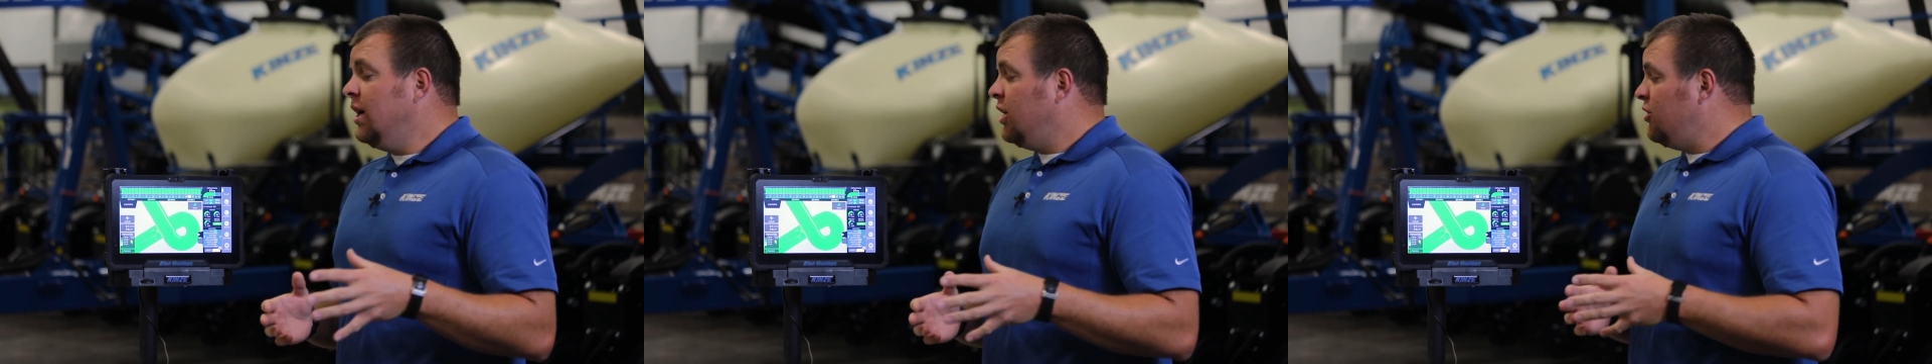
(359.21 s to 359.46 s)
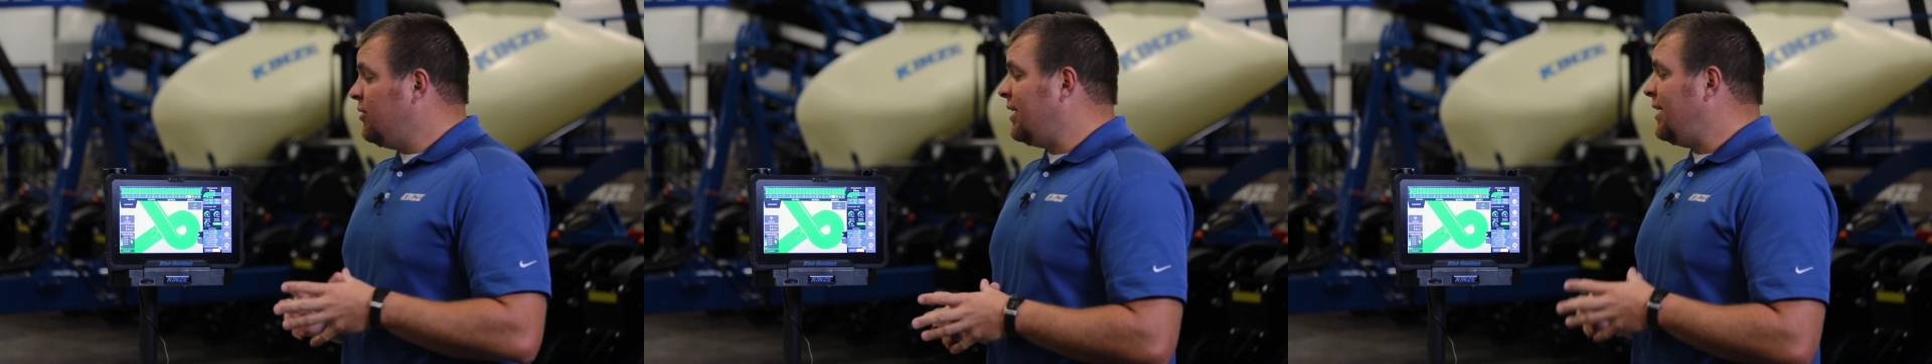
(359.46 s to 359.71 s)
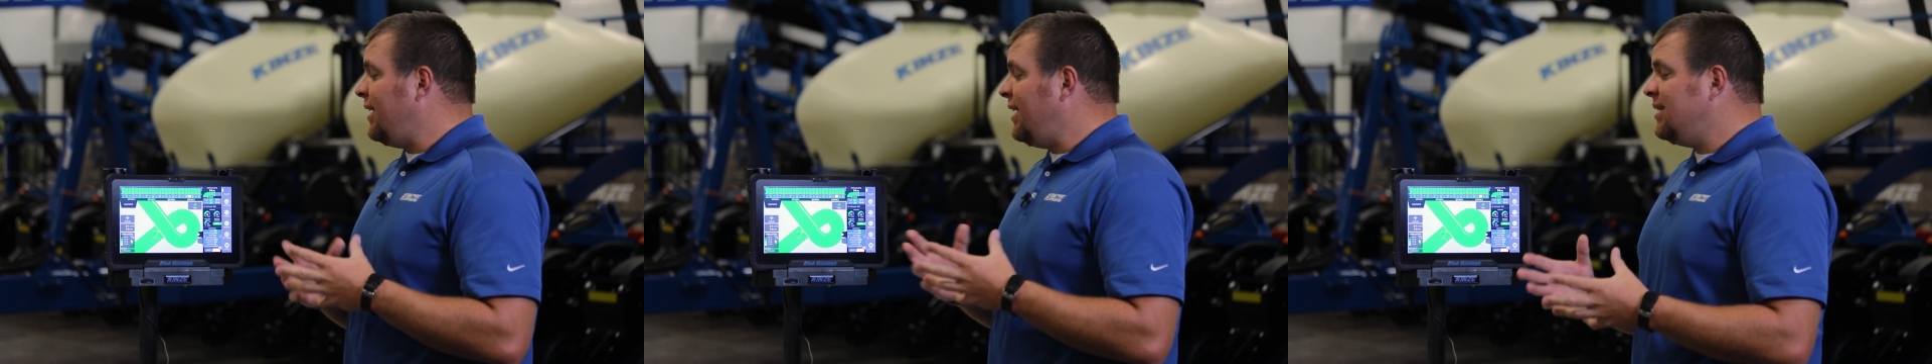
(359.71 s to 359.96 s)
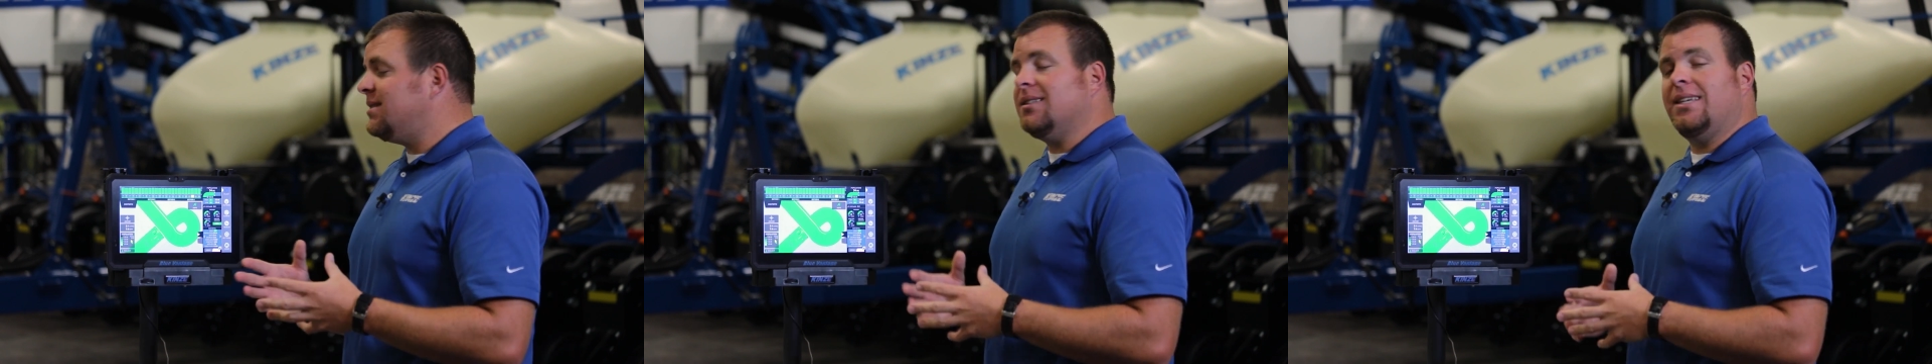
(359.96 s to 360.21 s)
you can
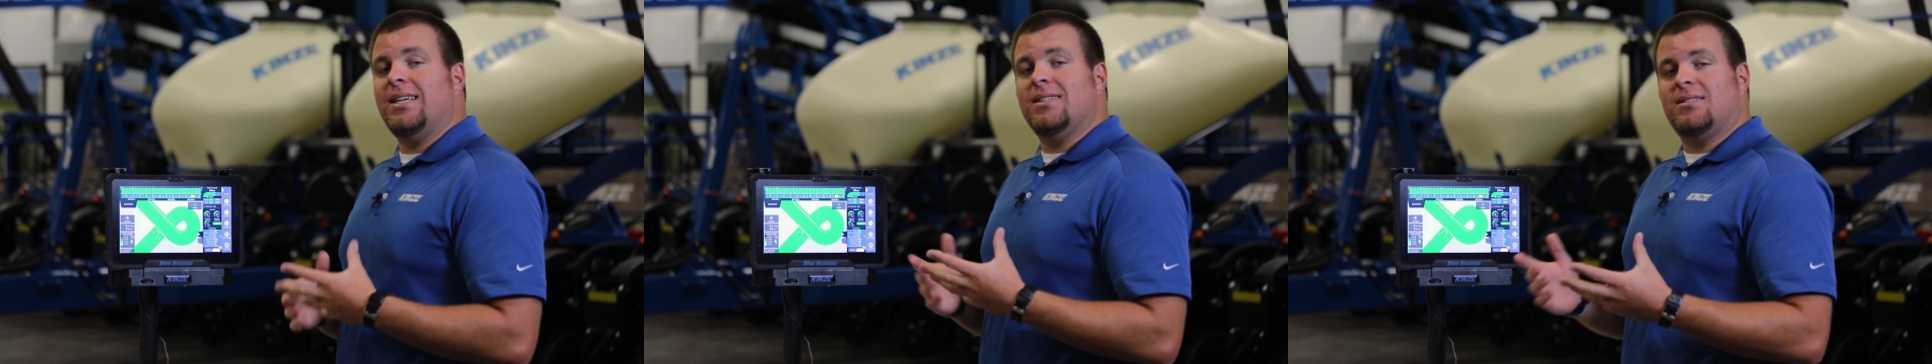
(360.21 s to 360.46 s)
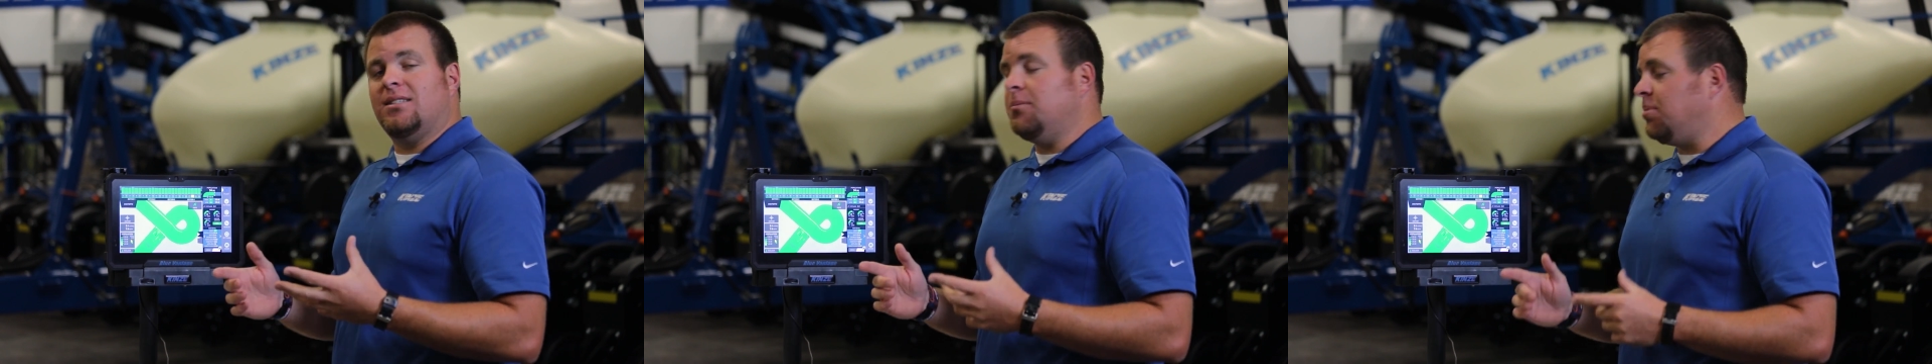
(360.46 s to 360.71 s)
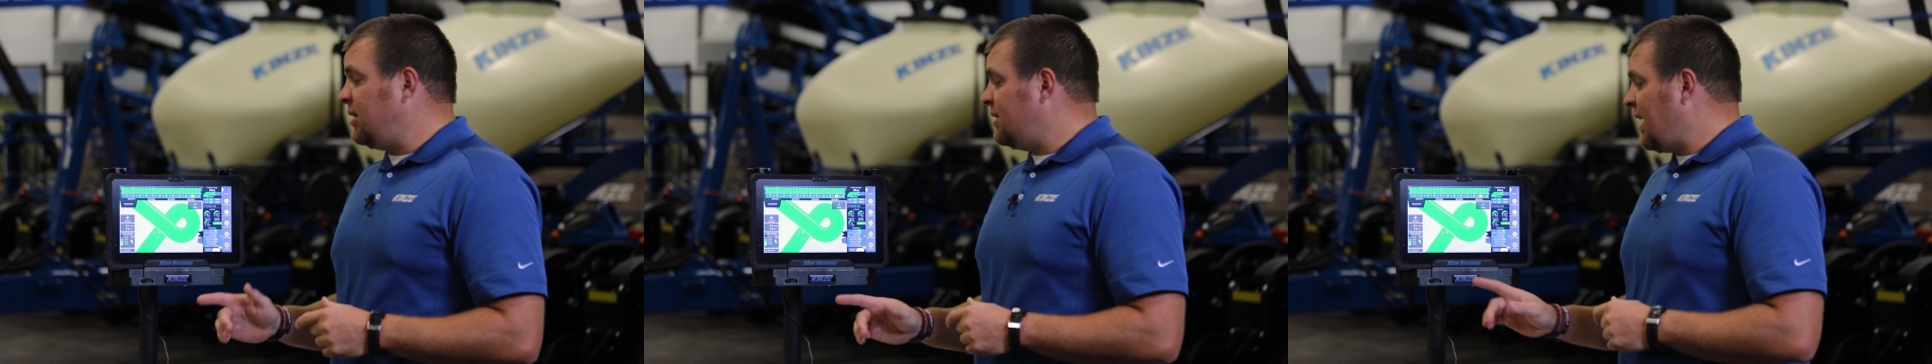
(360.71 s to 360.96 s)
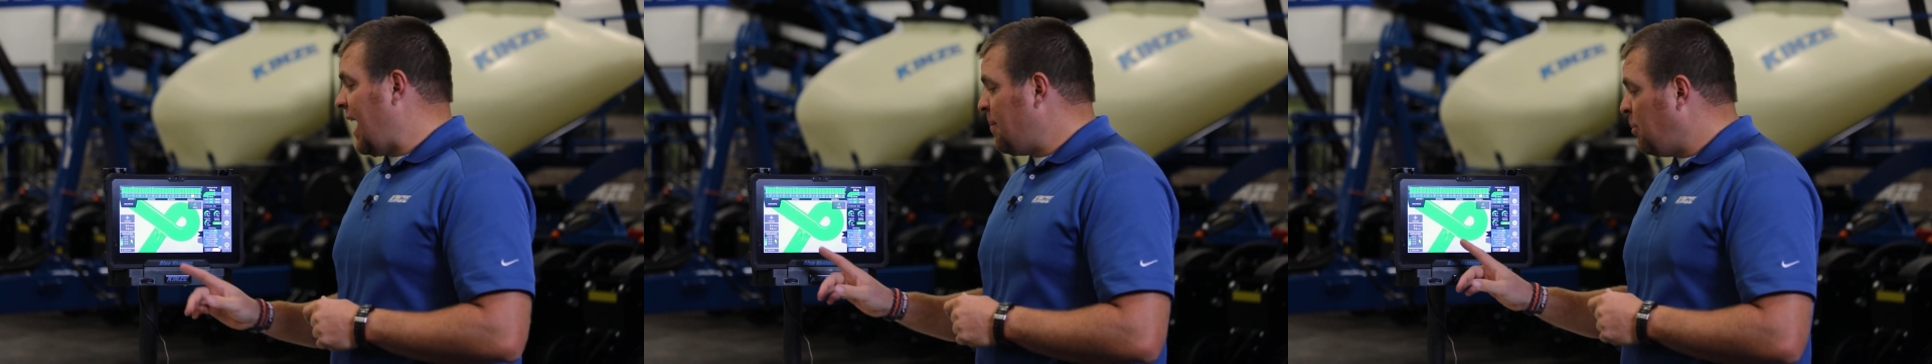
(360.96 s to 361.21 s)
easily and simply
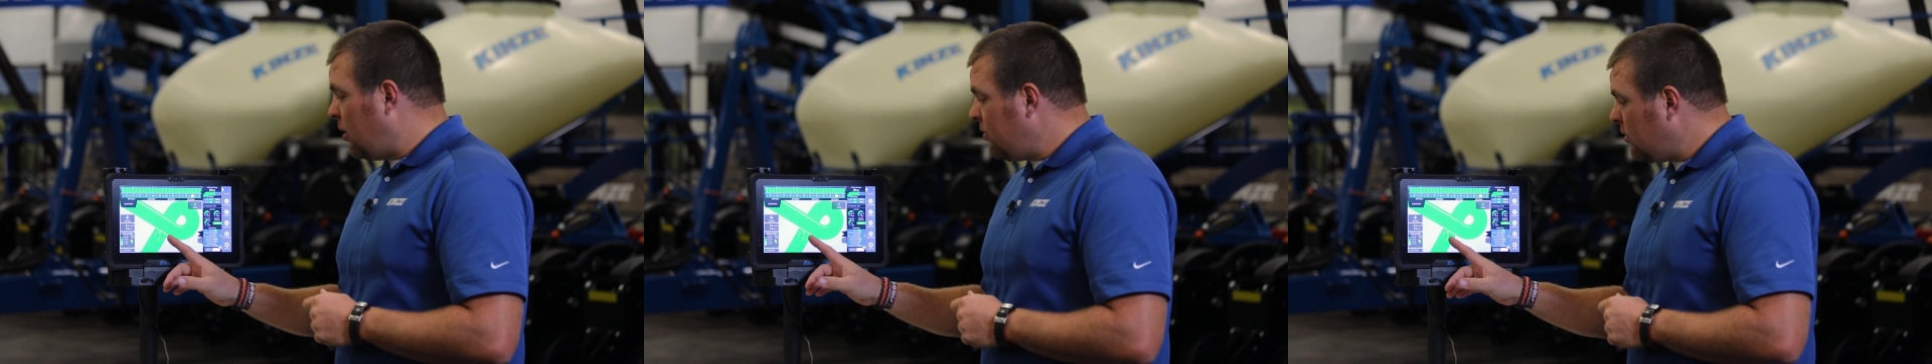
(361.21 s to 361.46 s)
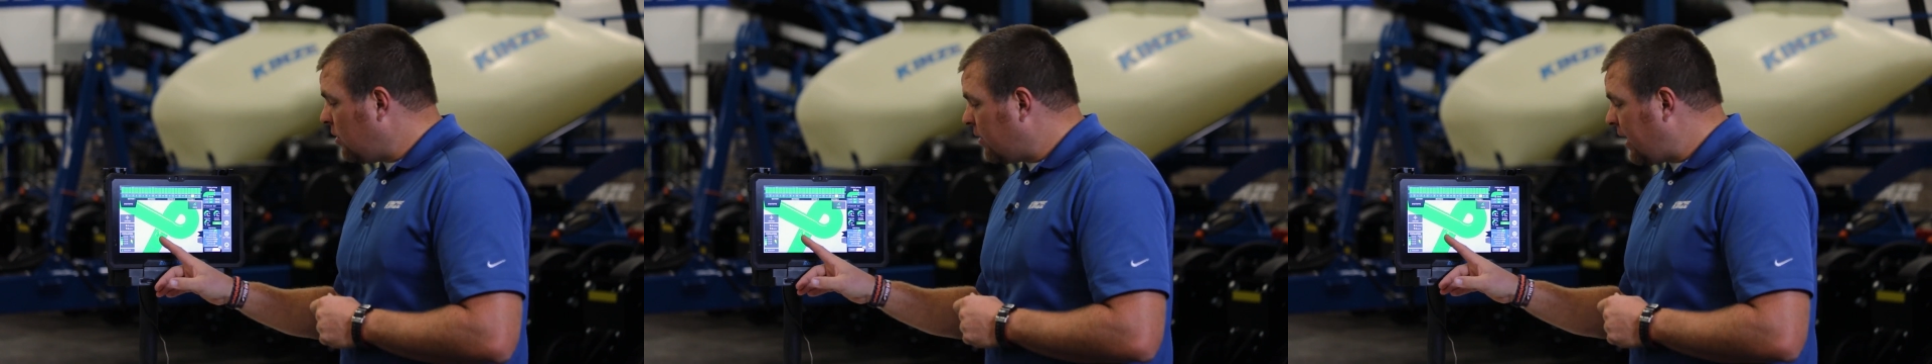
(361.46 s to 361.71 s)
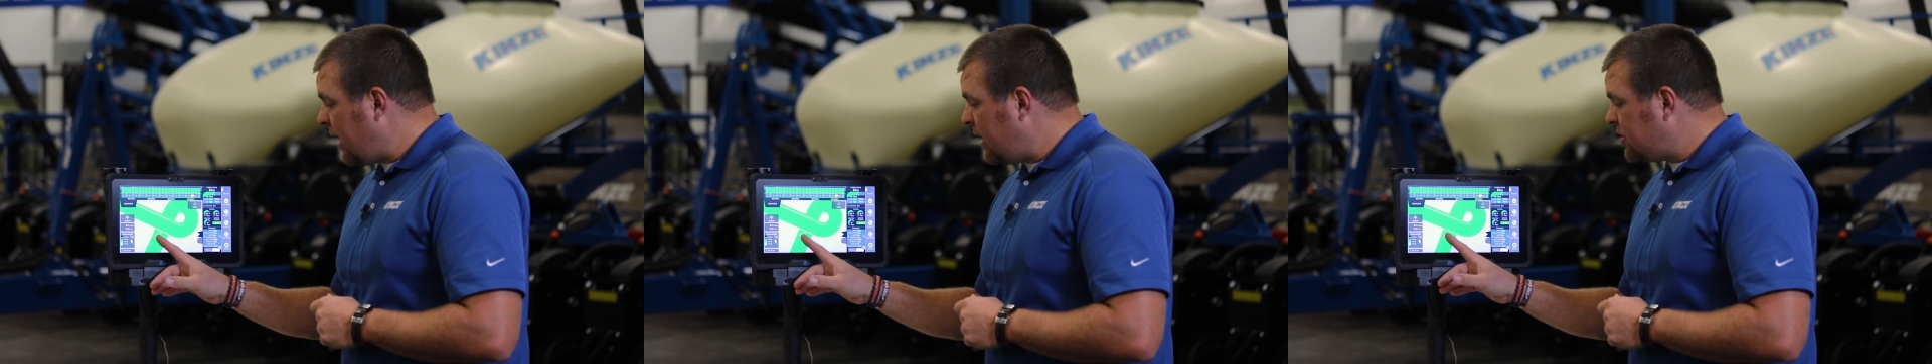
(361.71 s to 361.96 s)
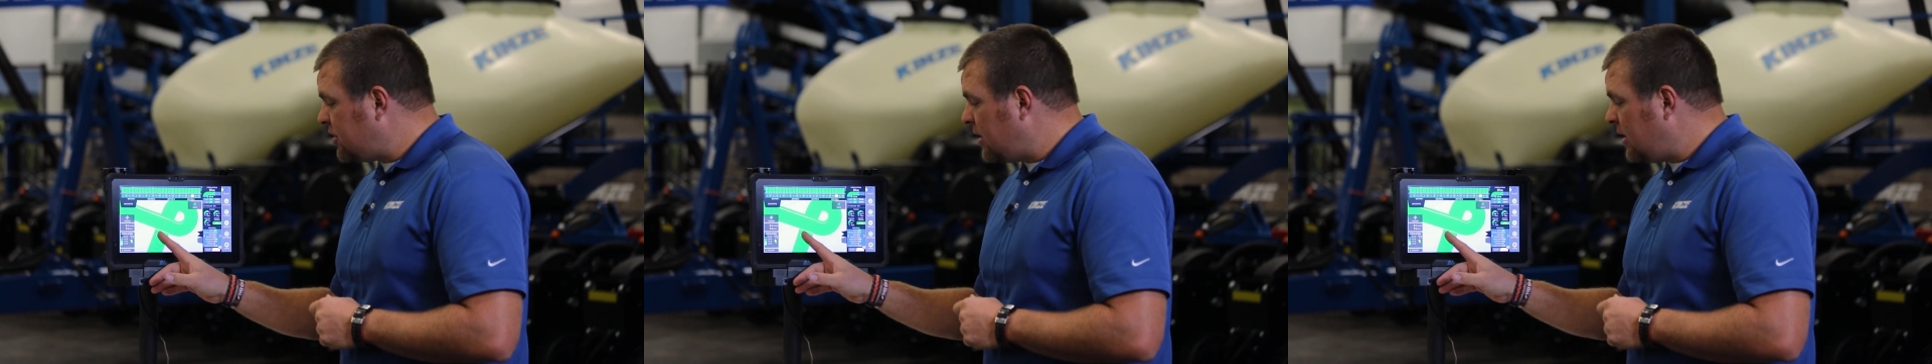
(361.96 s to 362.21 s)
tap on the
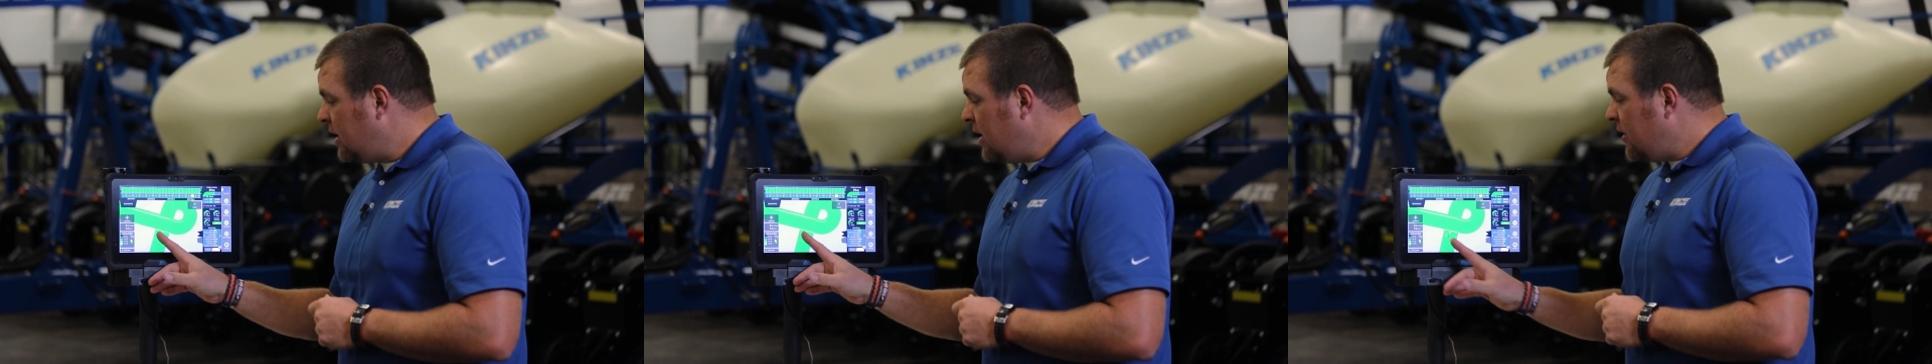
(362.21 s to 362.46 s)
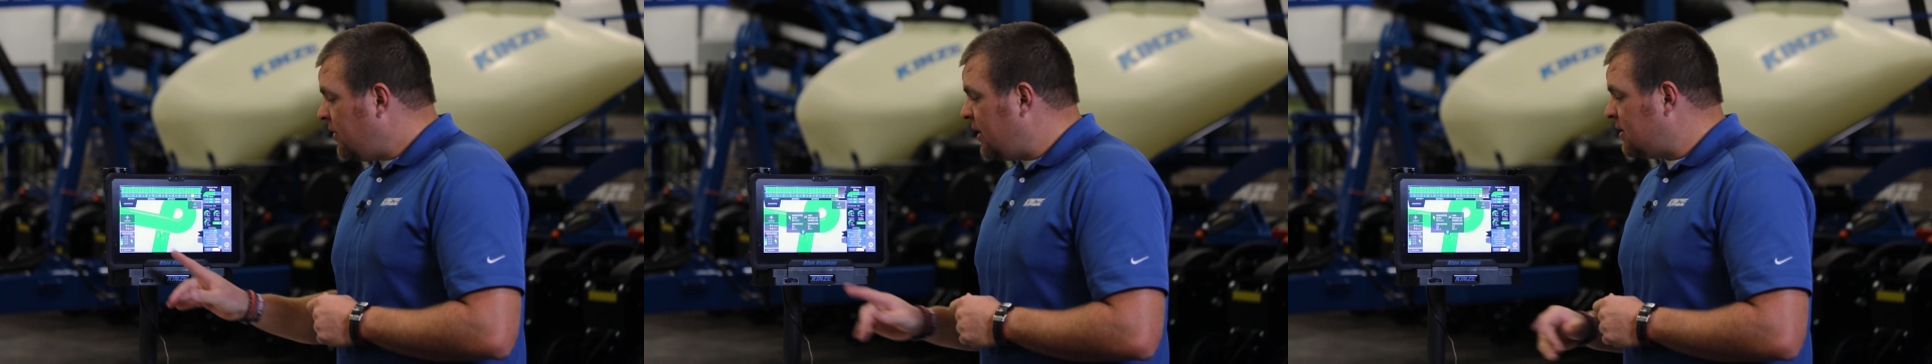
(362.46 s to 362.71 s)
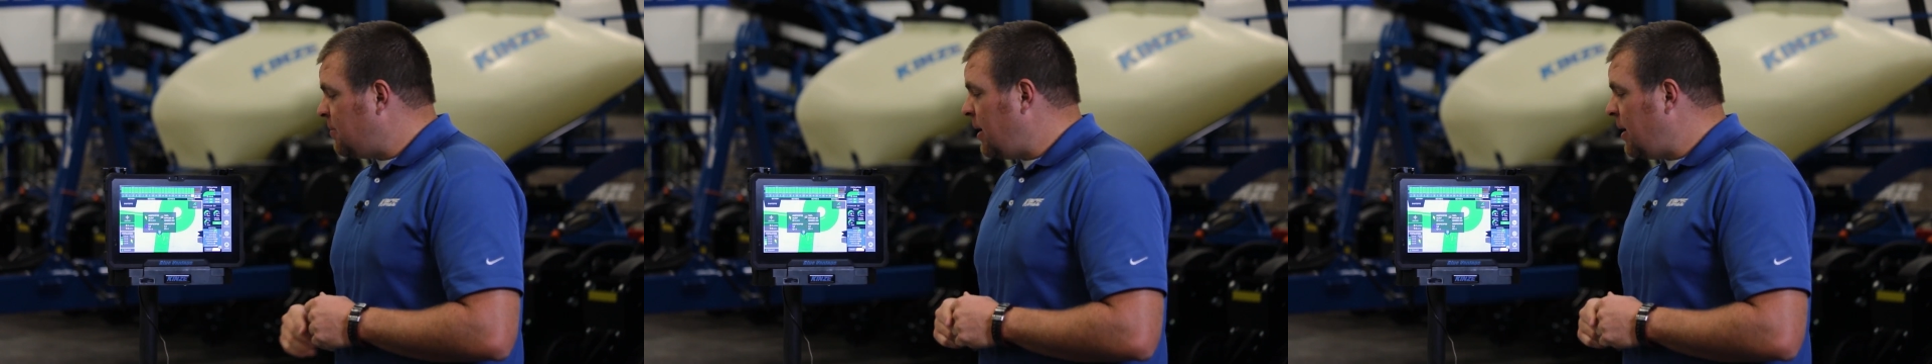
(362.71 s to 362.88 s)
location that is